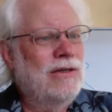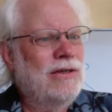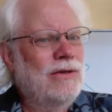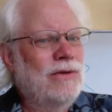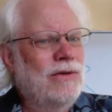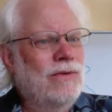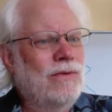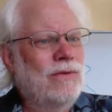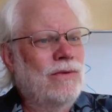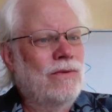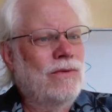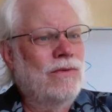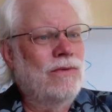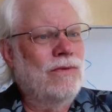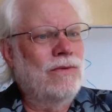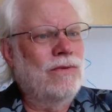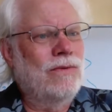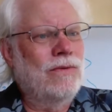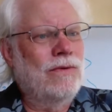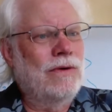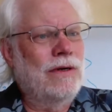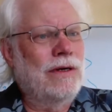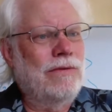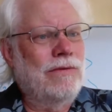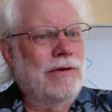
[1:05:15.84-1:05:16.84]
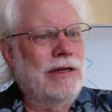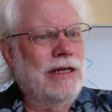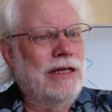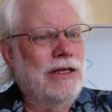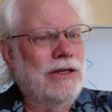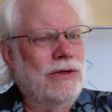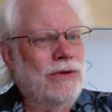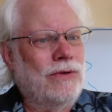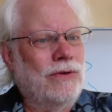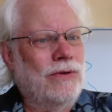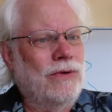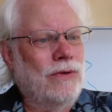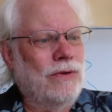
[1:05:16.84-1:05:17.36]
what do we
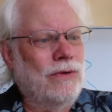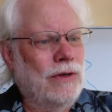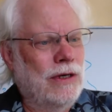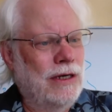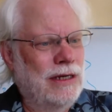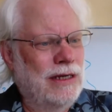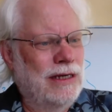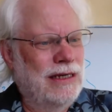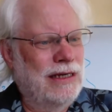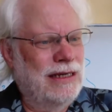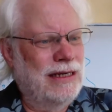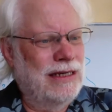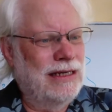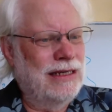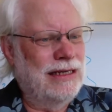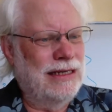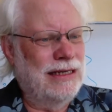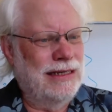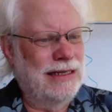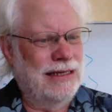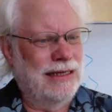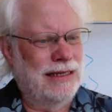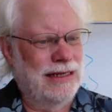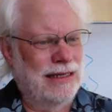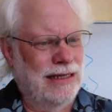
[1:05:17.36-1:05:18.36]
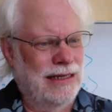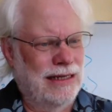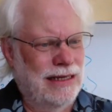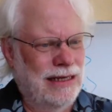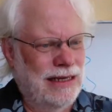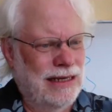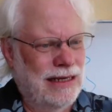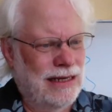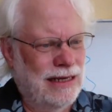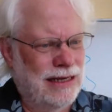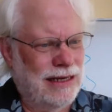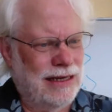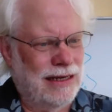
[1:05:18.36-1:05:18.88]
do?
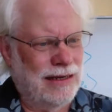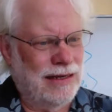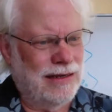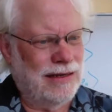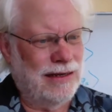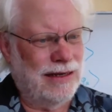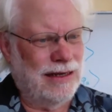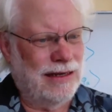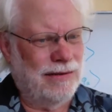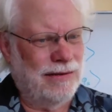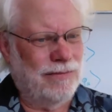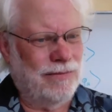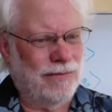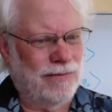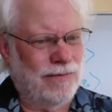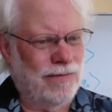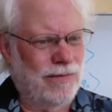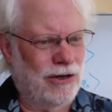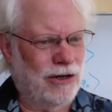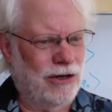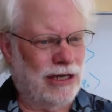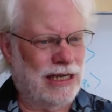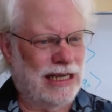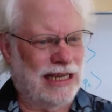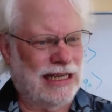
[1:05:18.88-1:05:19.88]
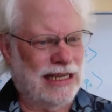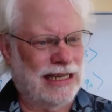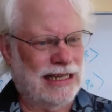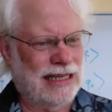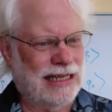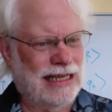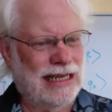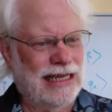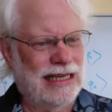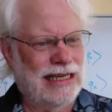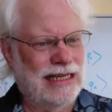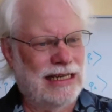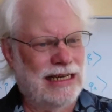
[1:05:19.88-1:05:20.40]
I'm looking
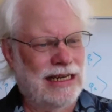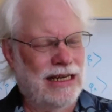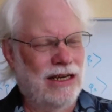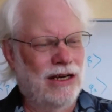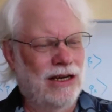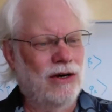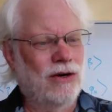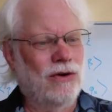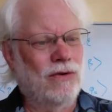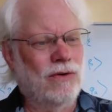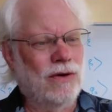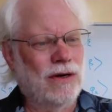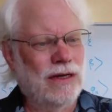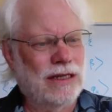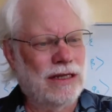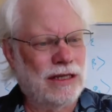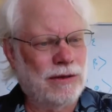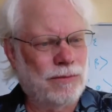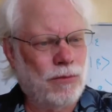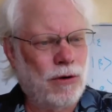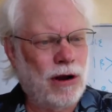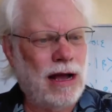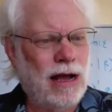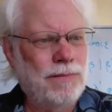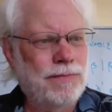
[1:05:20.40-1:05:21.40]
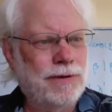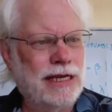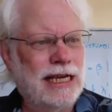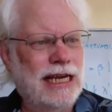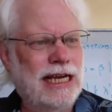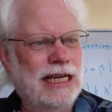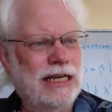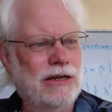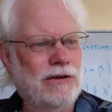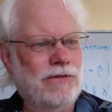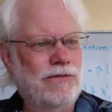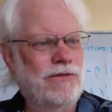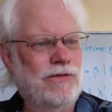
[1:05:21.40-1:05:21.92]
again, at the
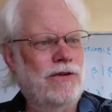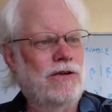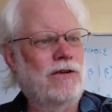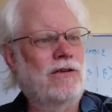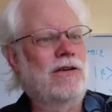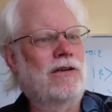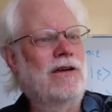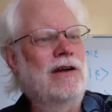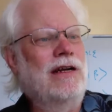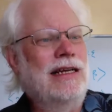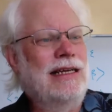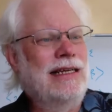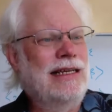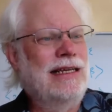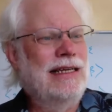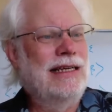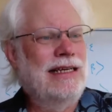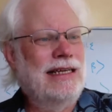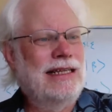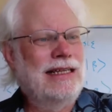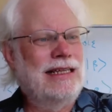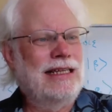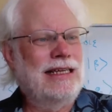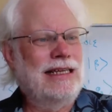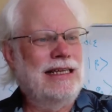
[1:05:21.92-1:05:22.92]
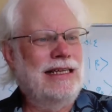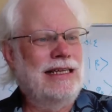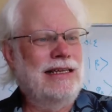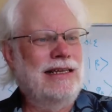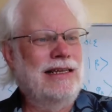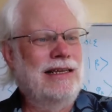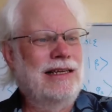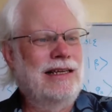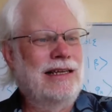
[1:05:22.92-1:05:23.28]
propagator for the,